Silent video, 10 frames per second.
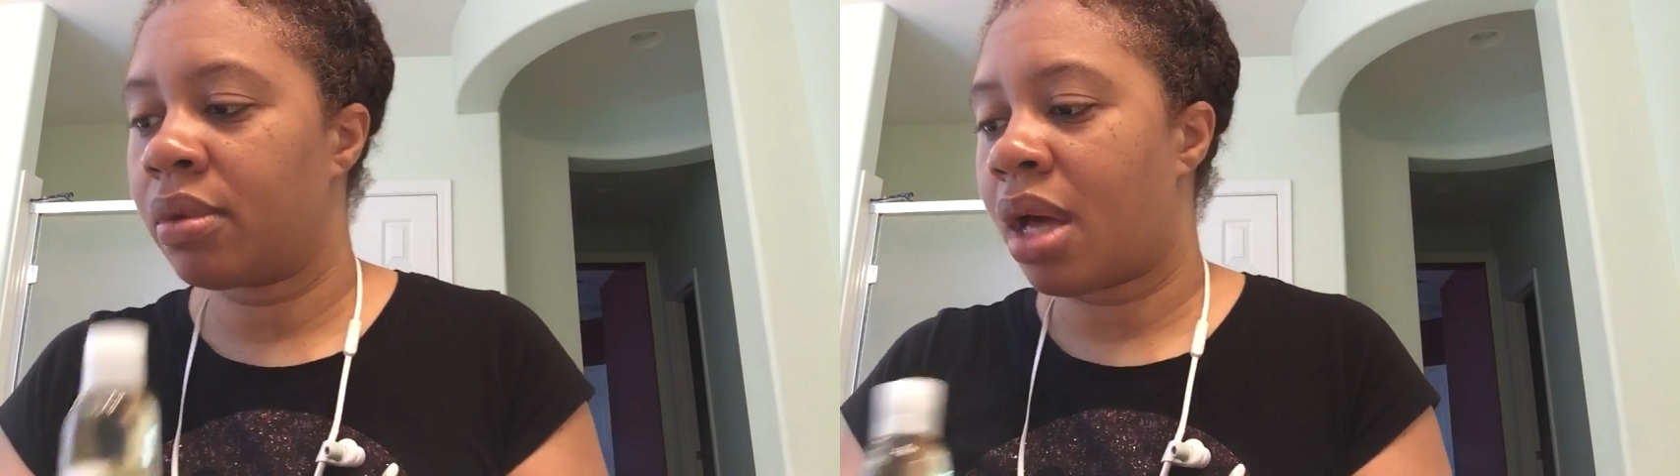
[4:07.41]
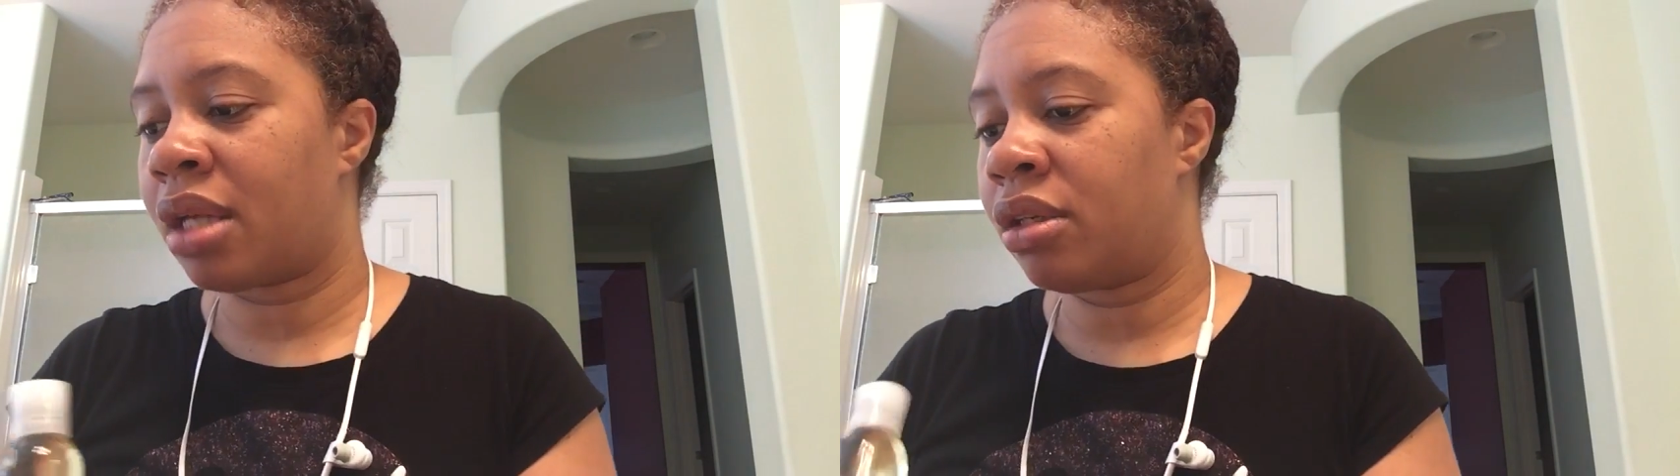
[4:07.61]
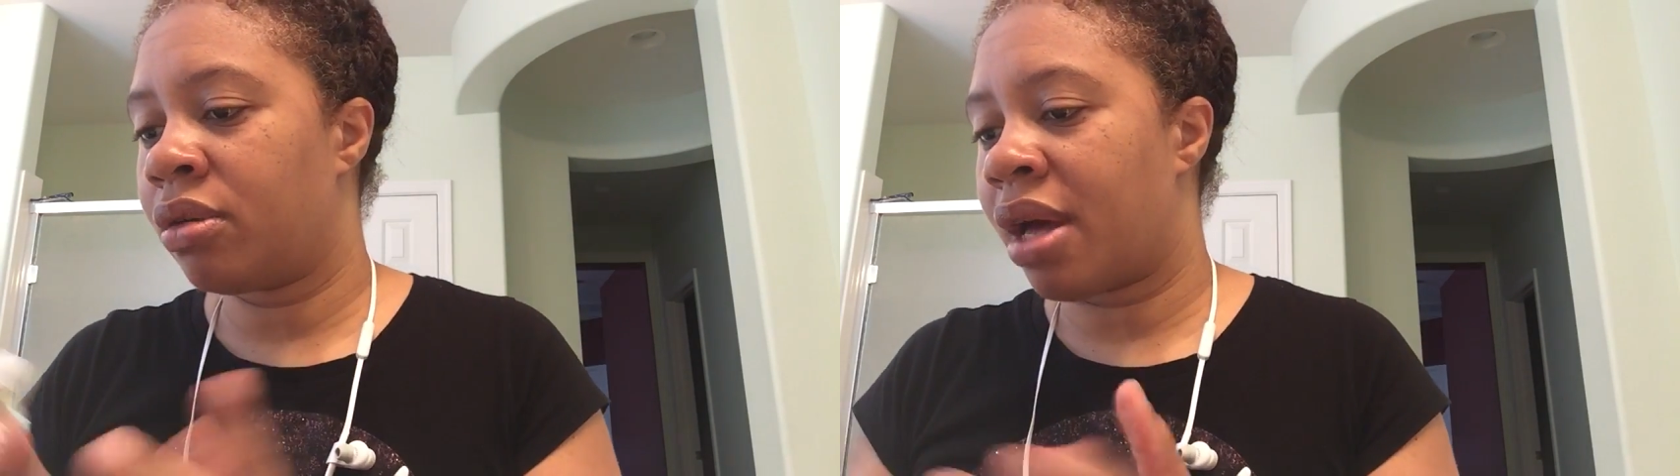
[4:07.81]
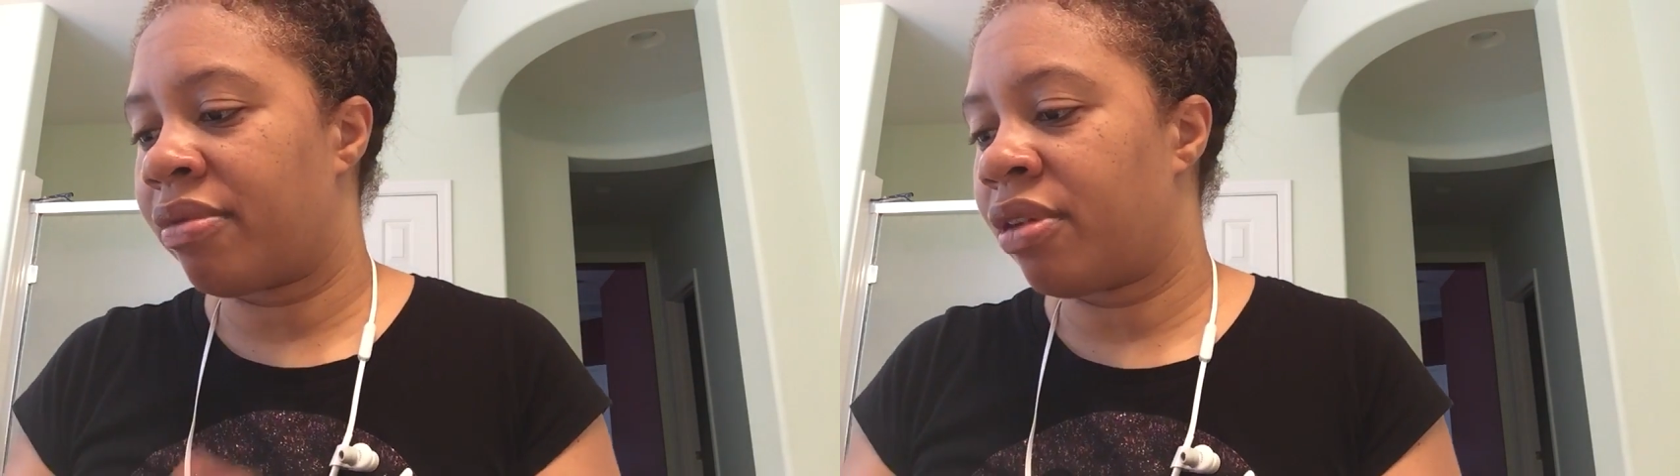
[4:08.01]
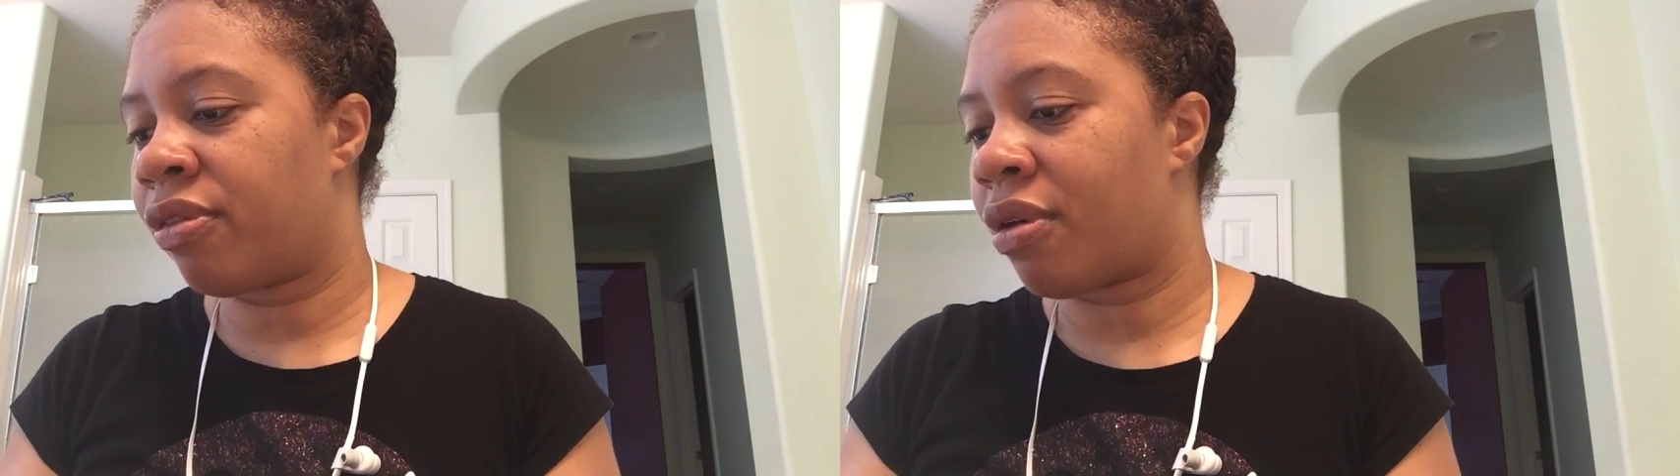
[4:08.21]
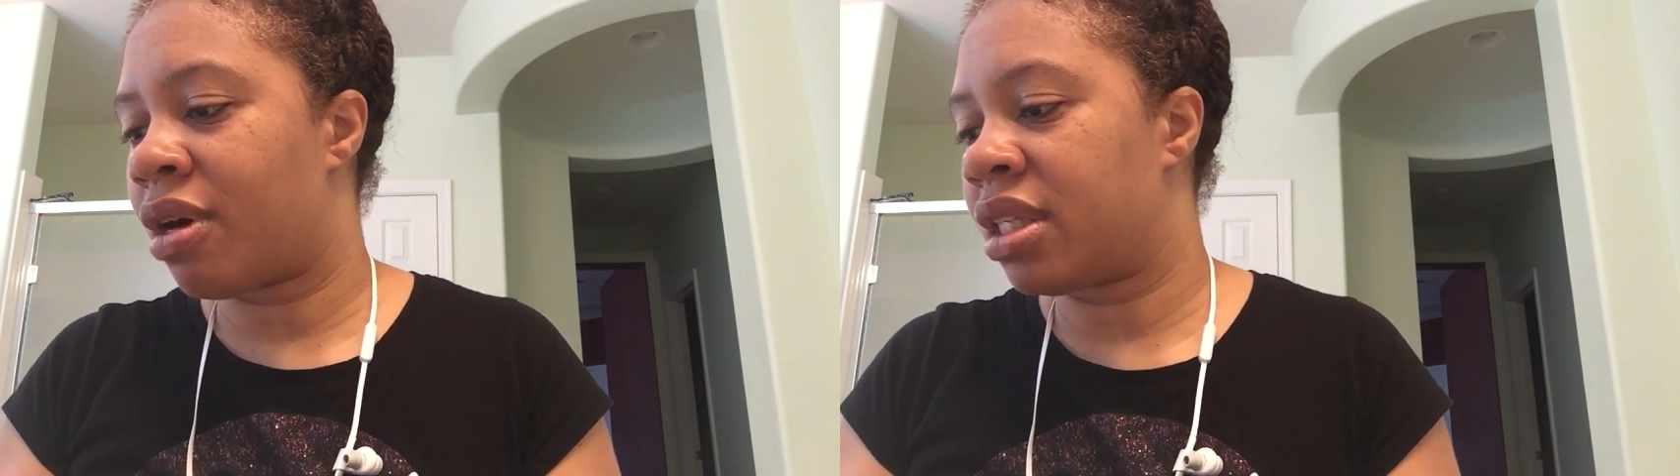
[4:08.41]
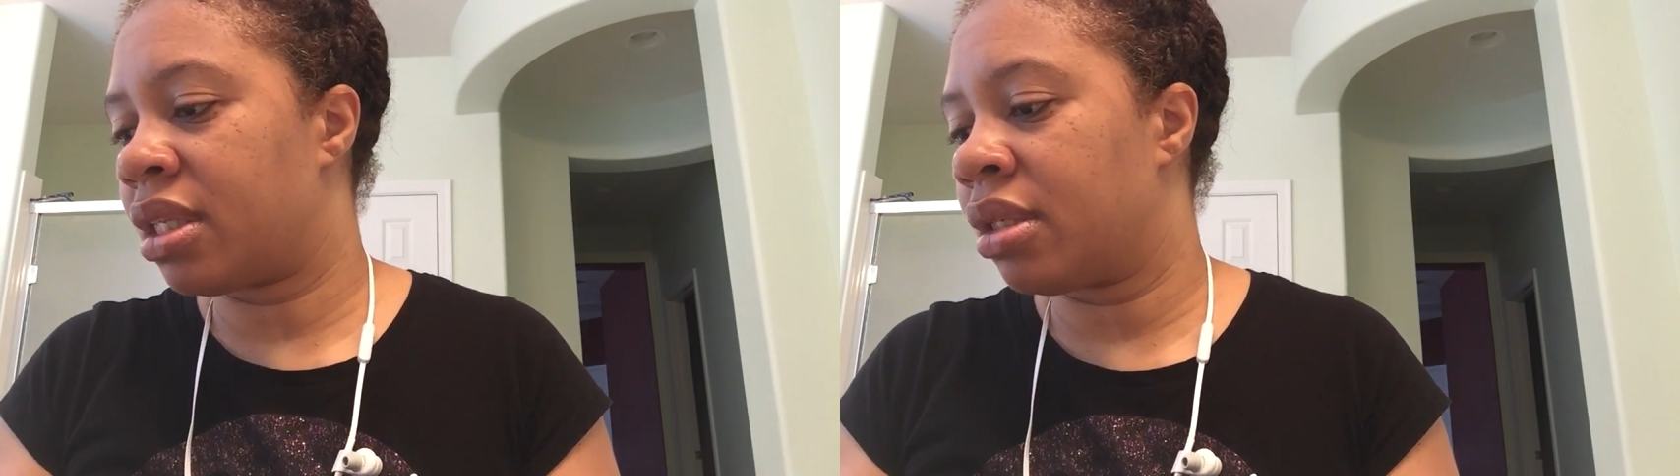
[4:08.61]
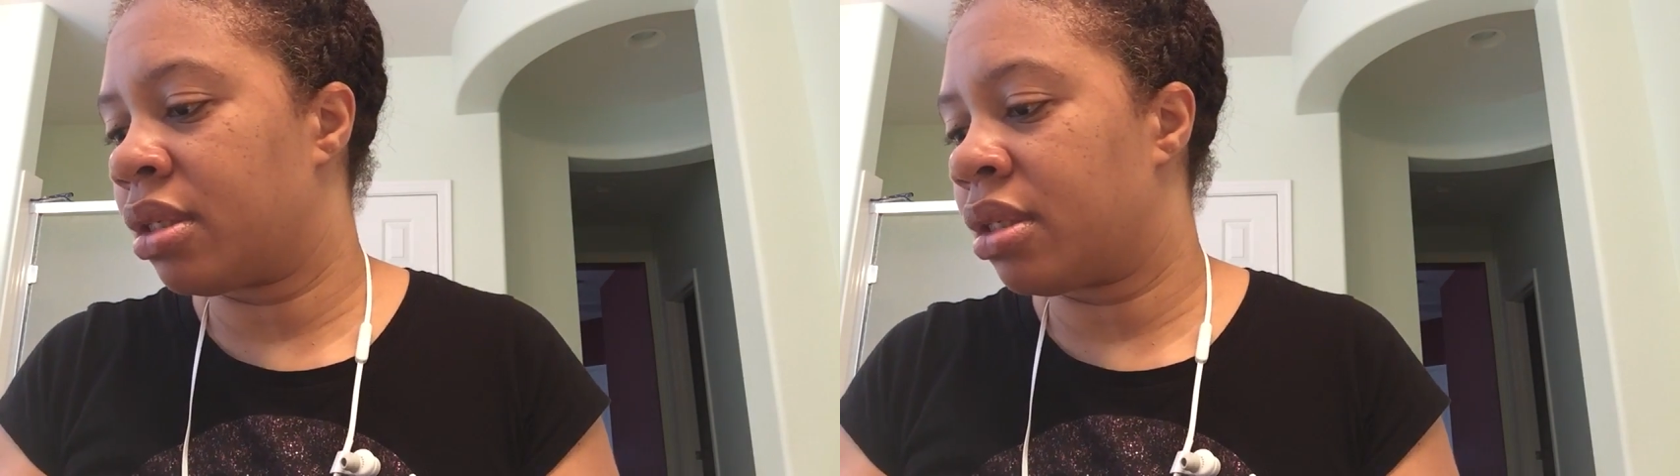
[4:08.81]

I do have the frosting